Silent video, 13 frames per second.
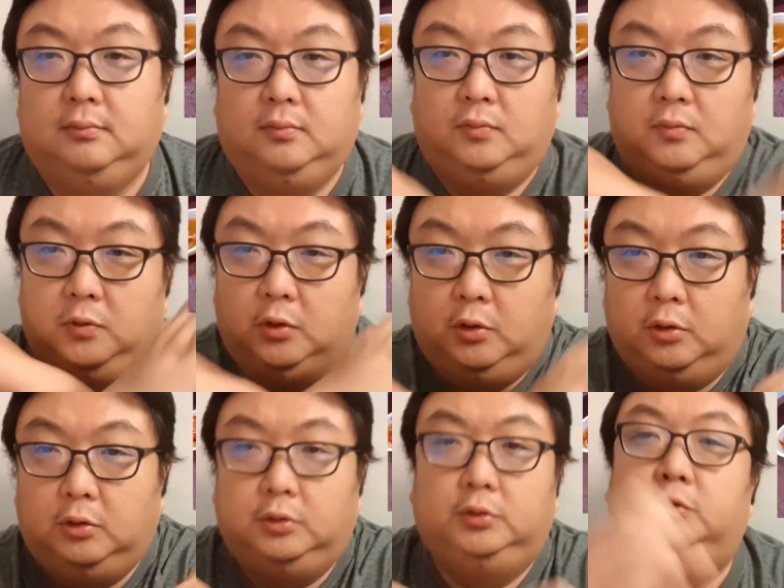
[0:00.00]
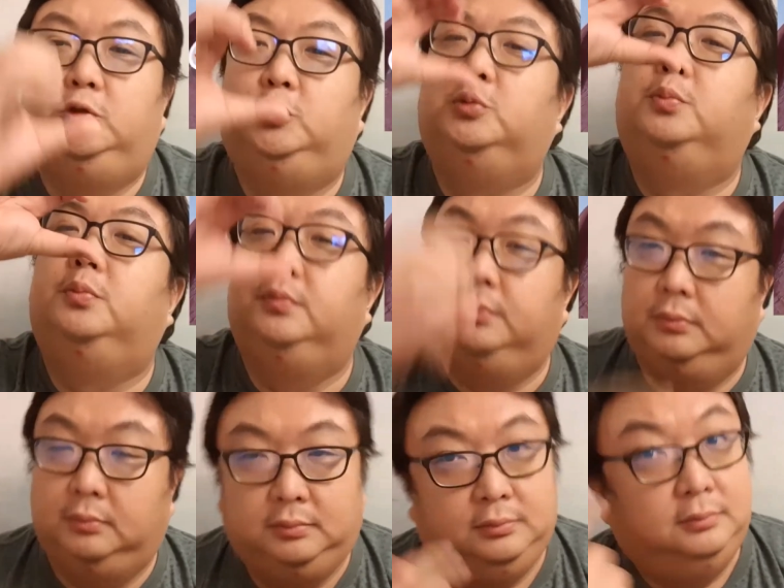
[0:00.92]
No soup.
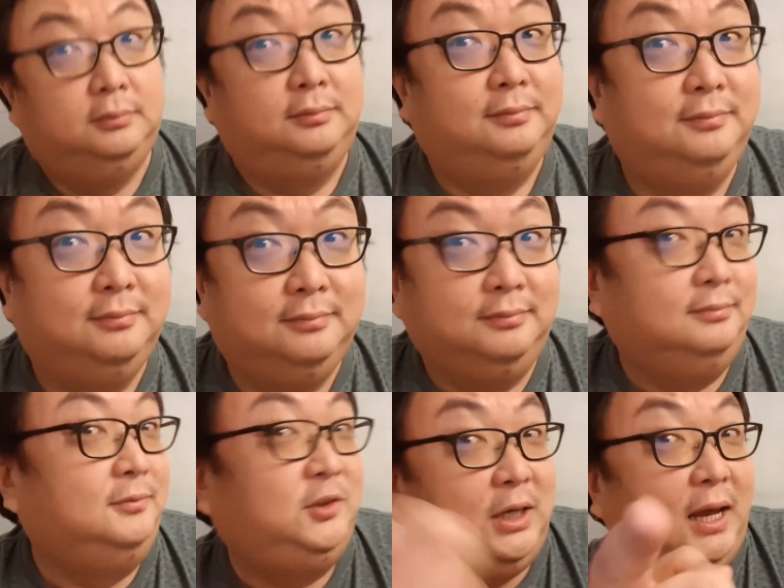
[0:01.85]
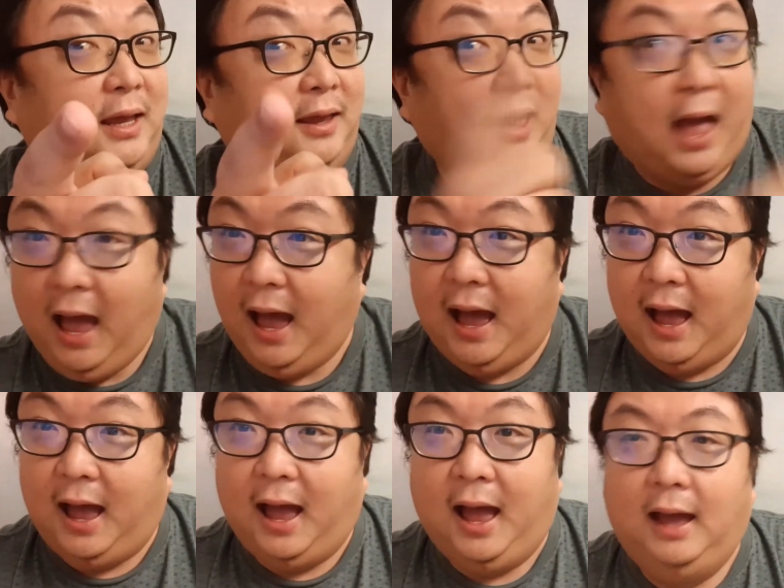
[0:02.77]
Dry.
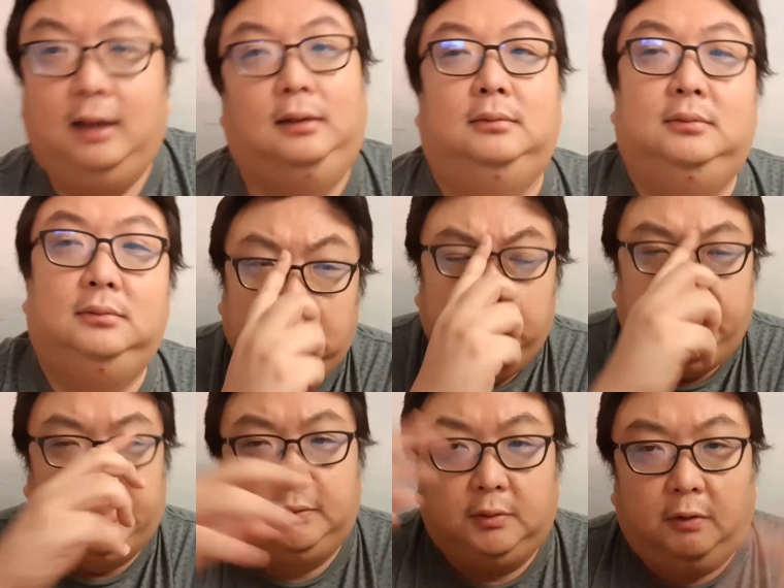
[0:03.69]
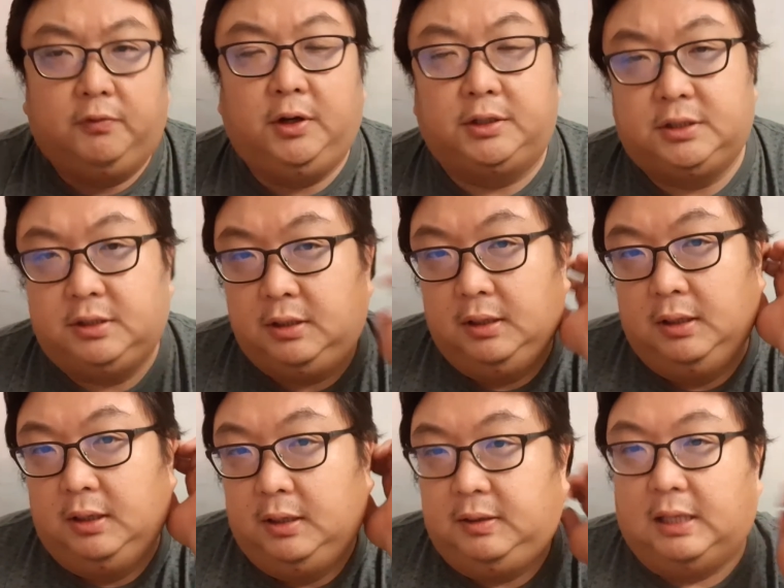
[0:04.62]
But of course,
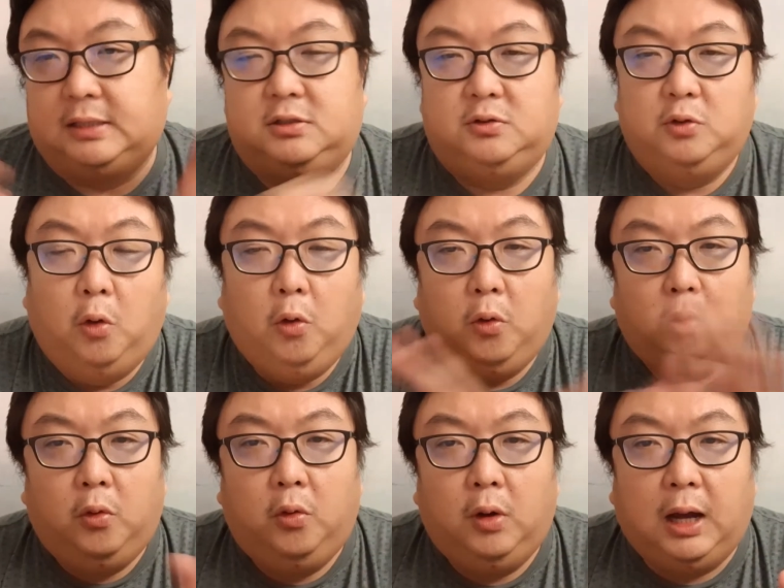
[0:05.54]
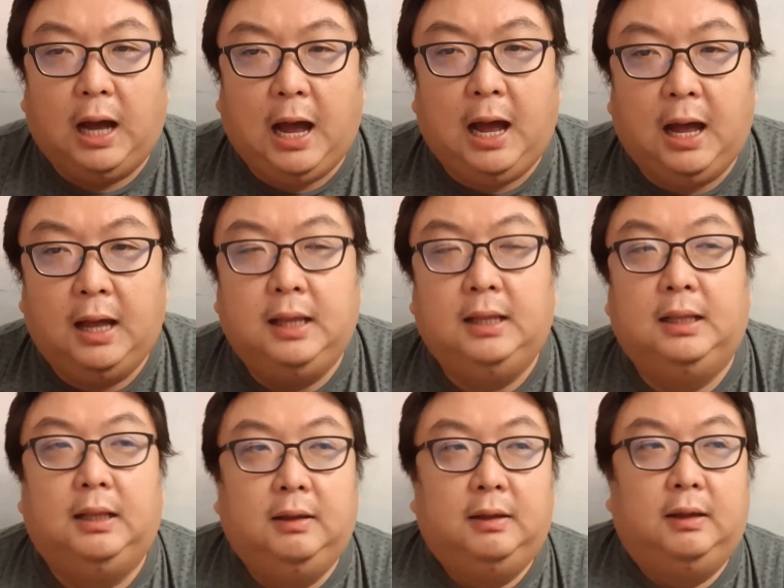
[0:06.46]
there's no
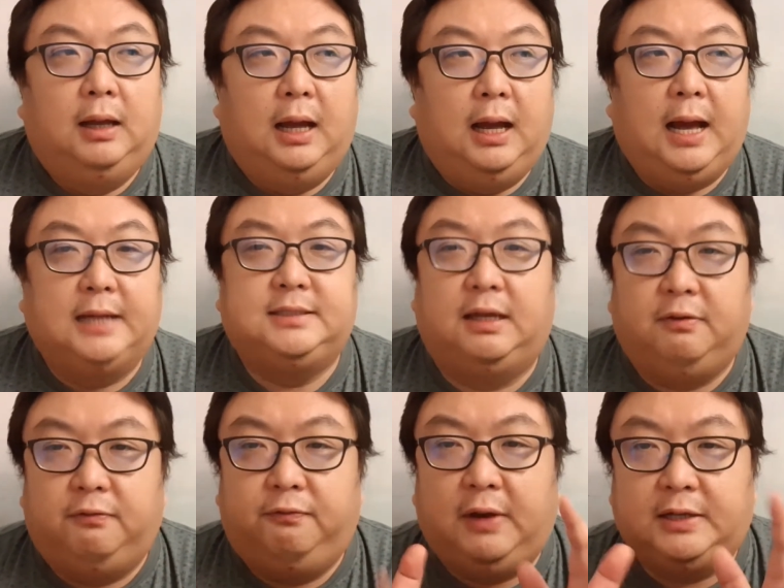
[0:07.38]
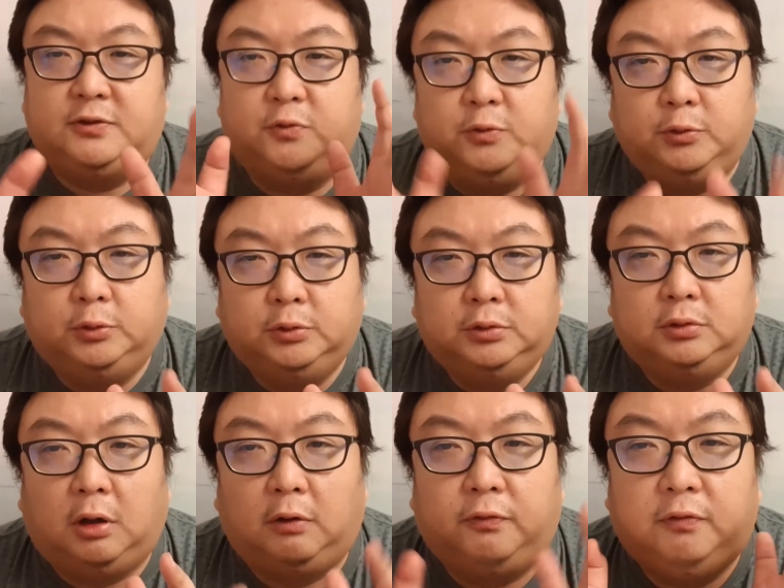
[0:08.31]
hard and fast rule of